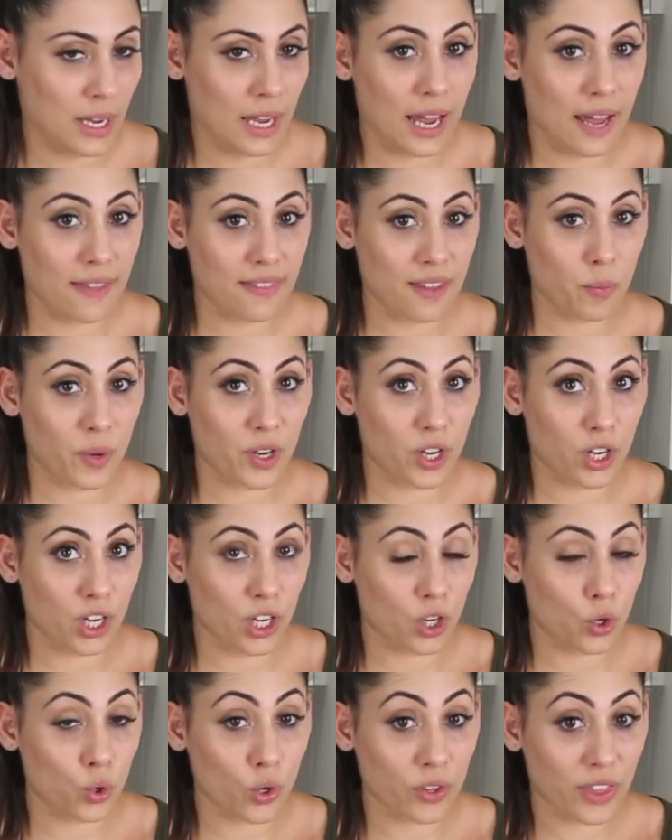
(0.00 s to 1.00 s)
And then we're
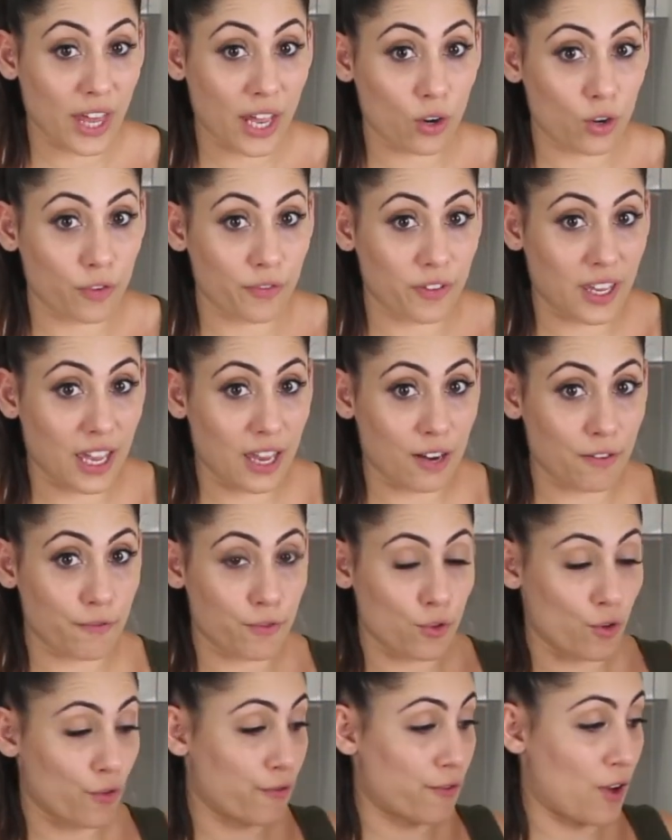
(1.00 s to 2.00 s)
going to cook that off again
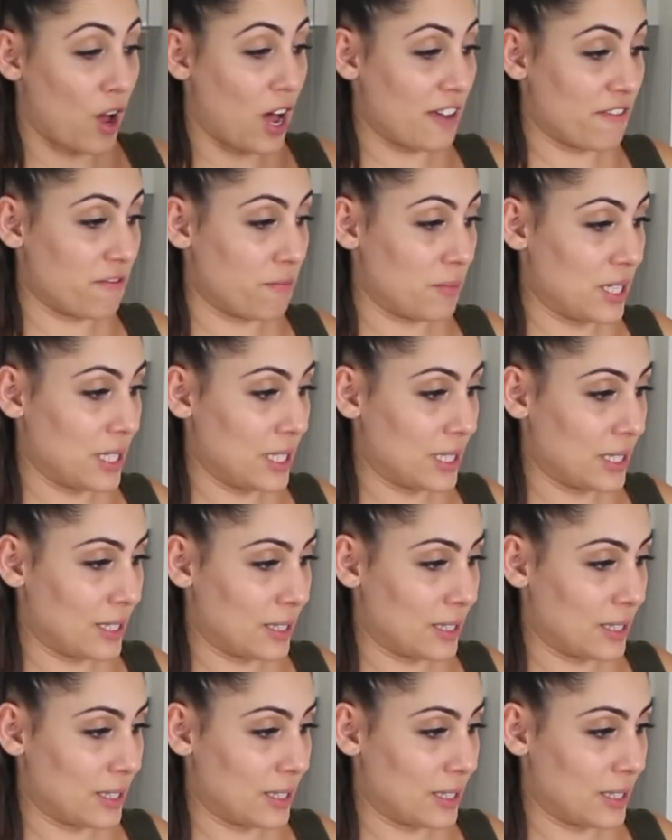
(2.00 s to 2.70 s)
for 5 minutes.